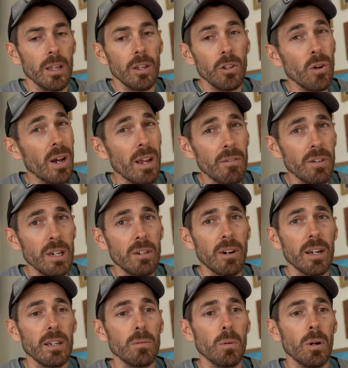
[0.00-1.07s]
Not every
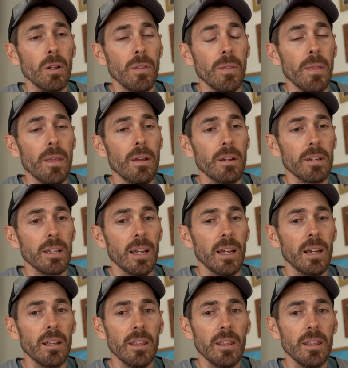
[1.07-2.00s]
grade 1, okay?